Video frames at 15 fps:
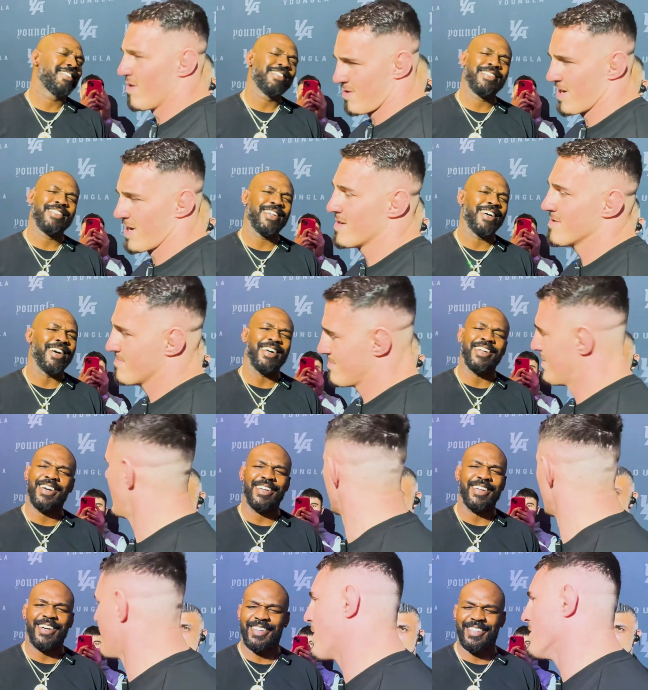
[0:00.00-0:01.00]
Speaker 1: okay. No,
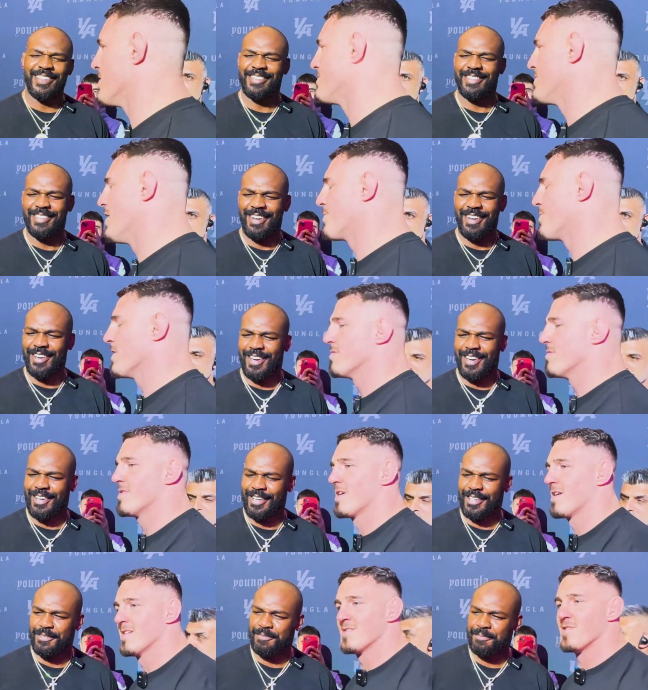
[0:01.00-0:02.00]
no, problem. No,
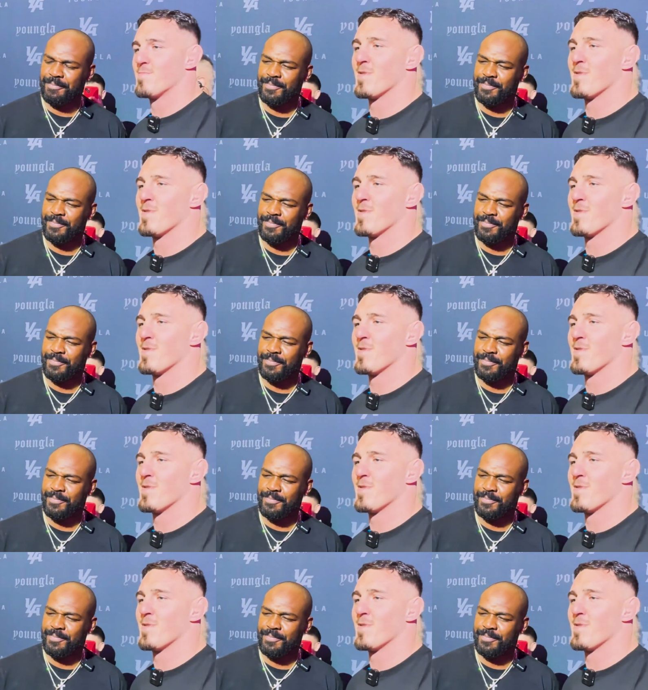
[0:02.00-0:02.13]
problem. No